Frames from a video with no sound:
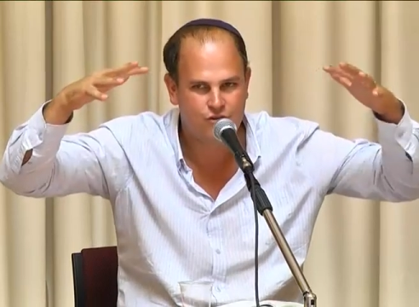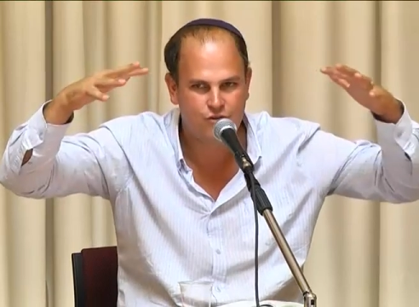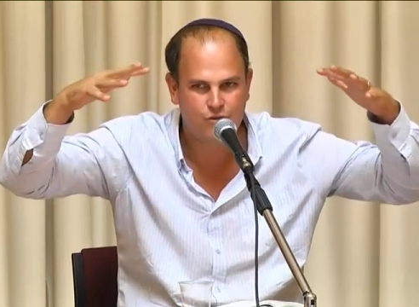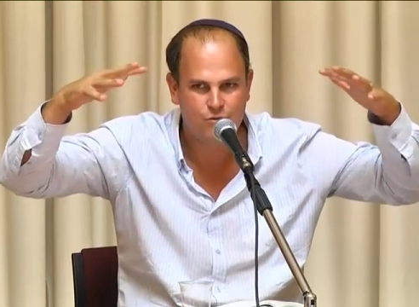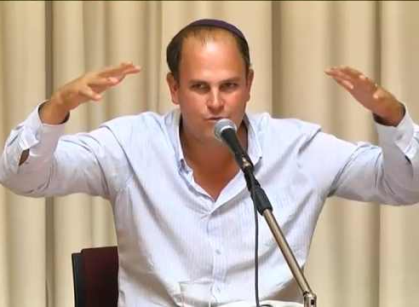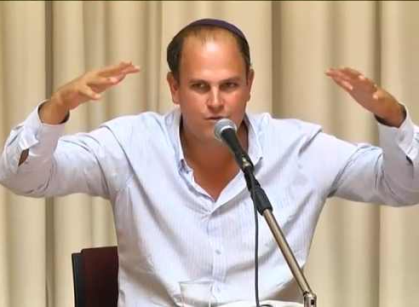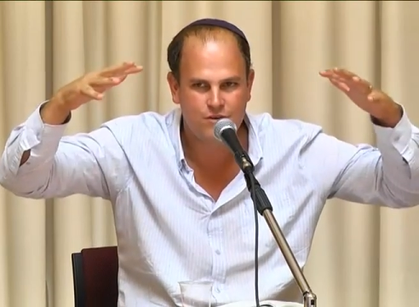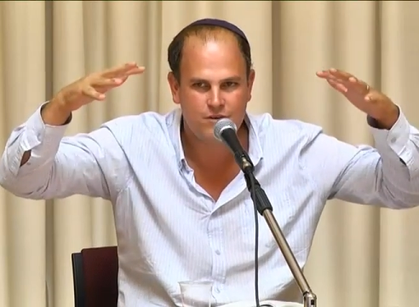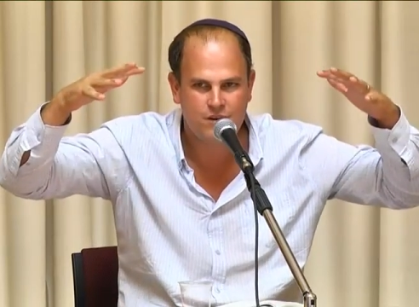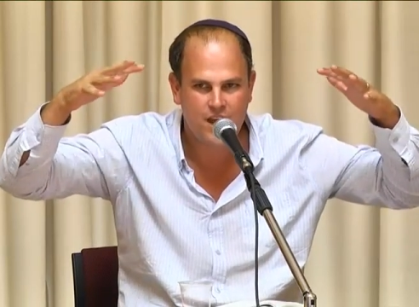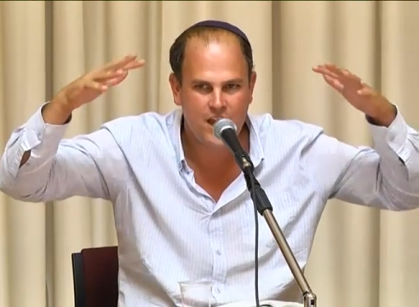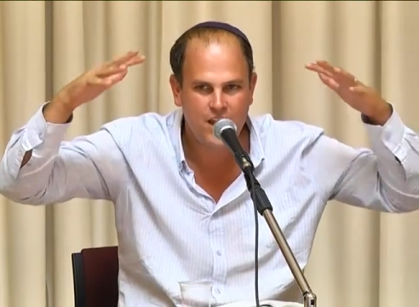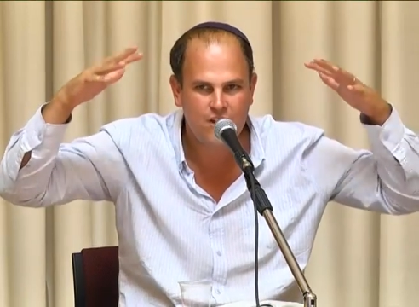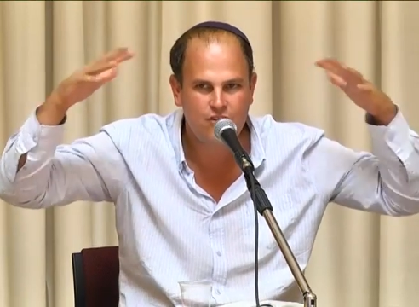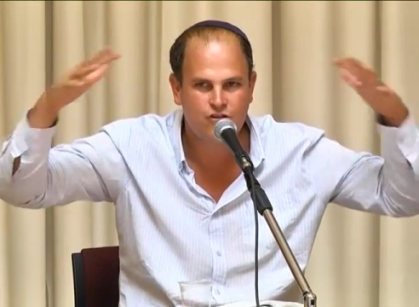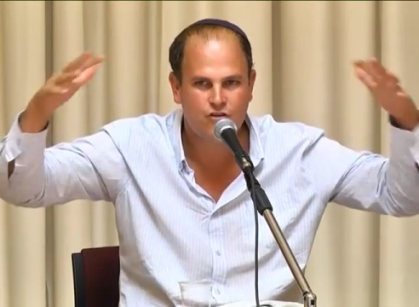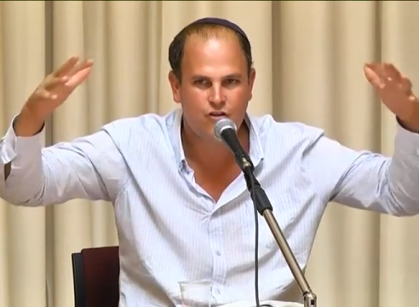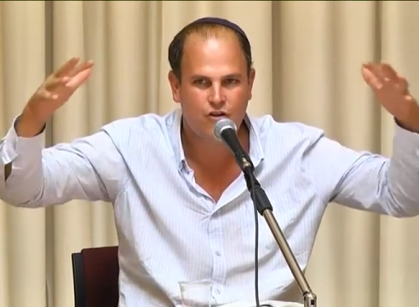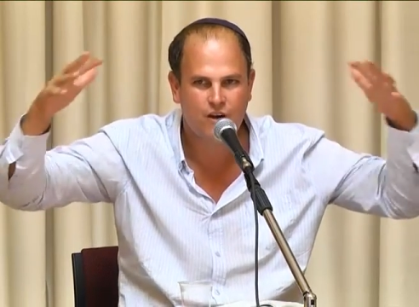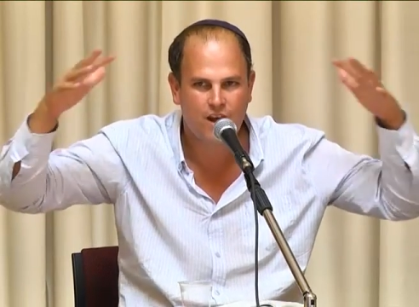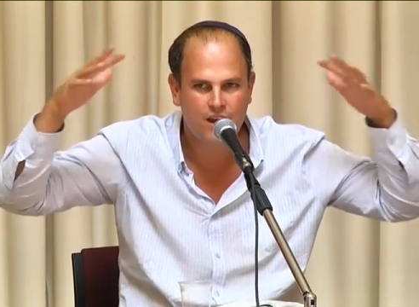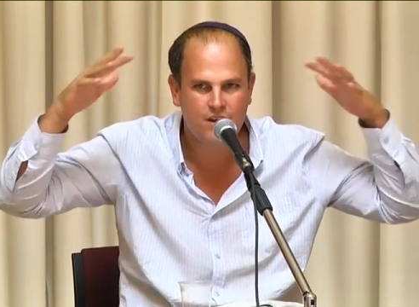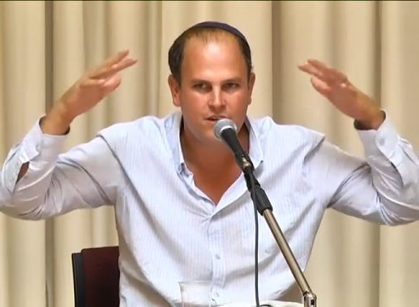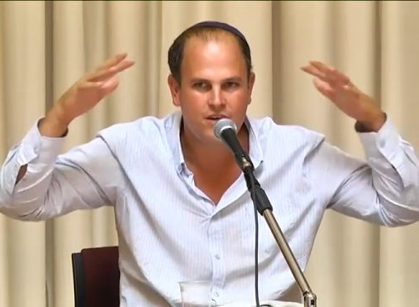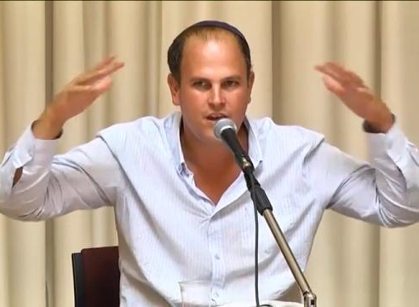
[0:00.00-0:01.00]
to
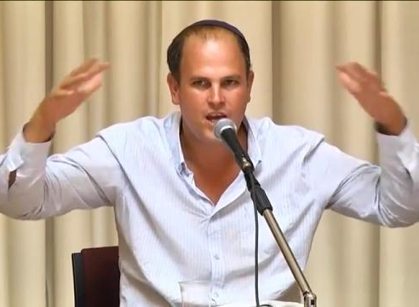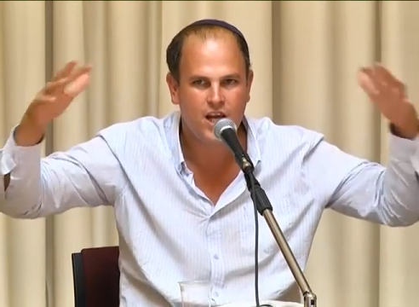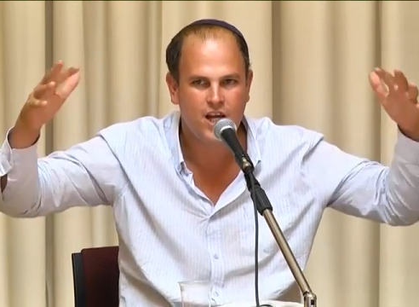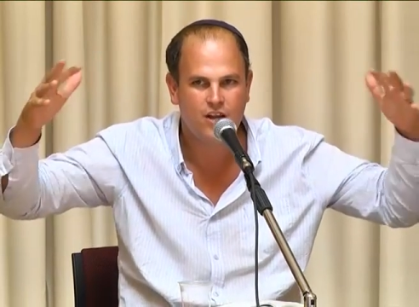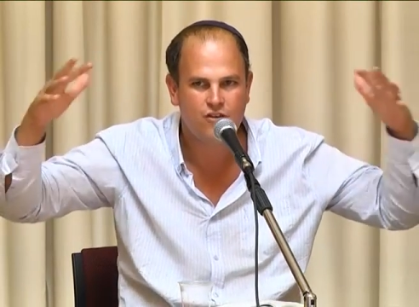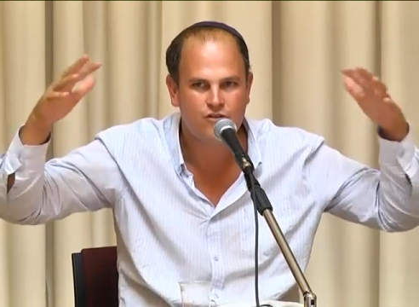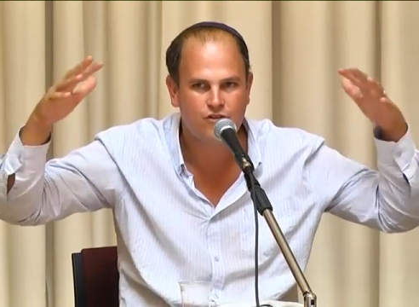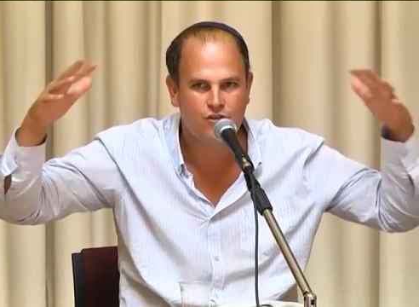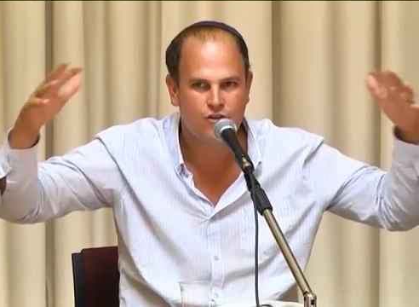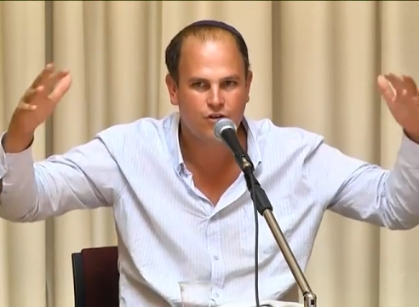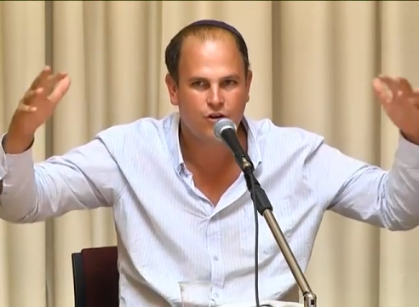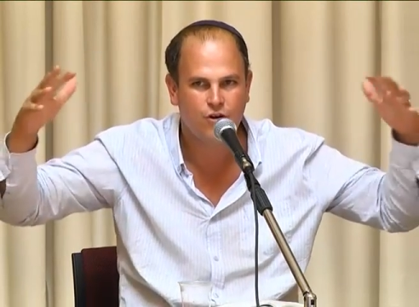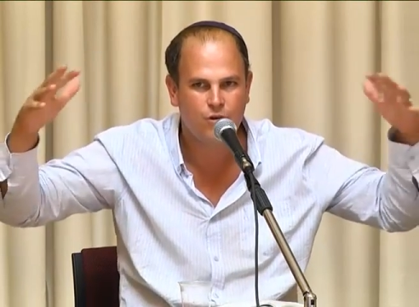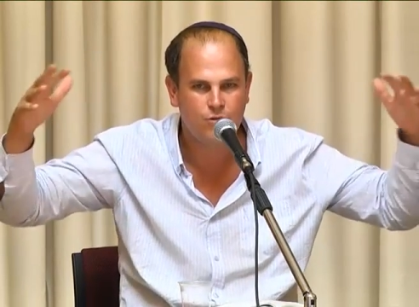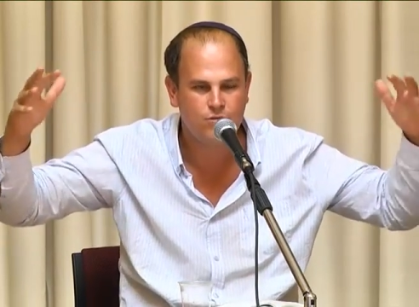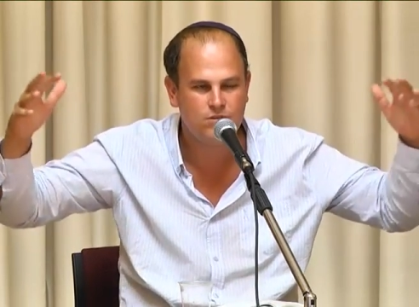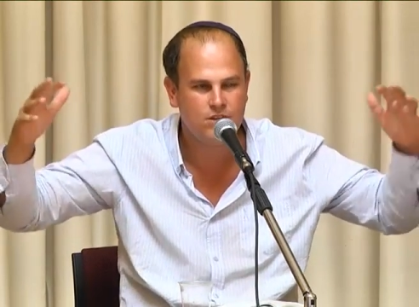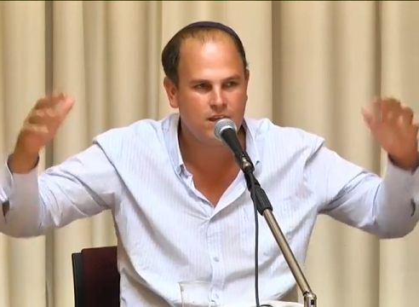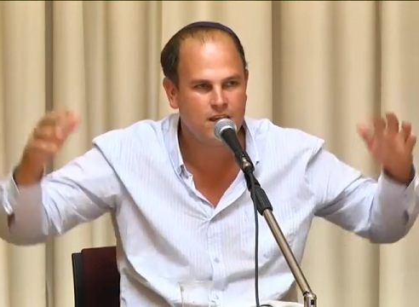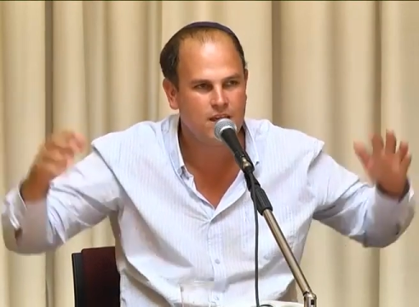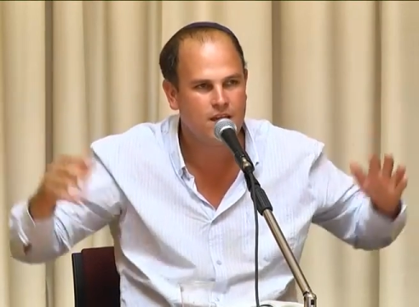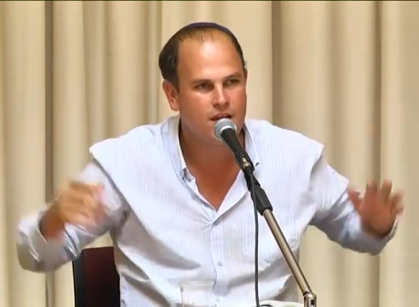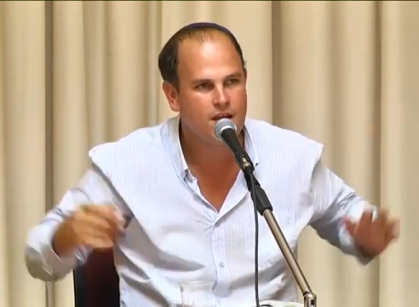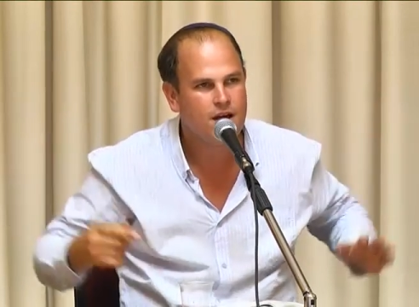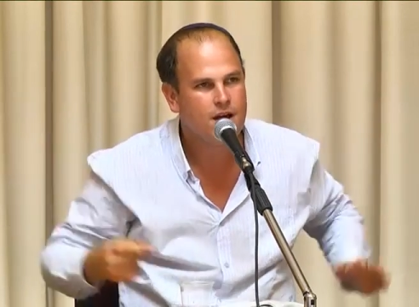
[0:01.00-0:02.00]
nature and nature
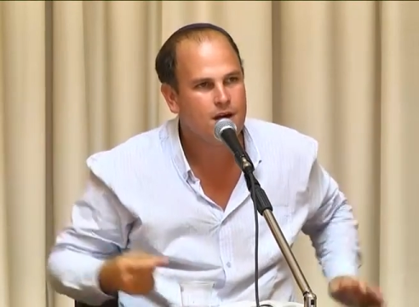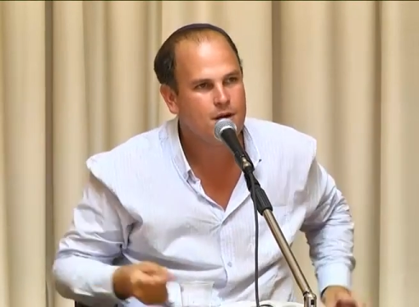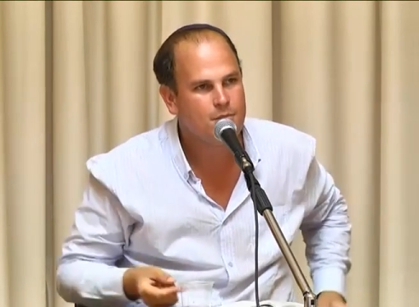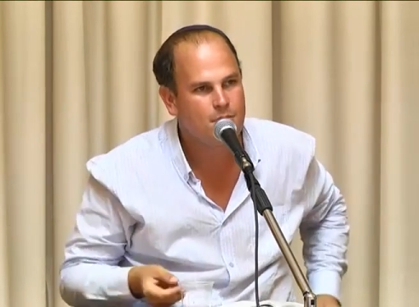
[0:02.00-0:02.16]
only,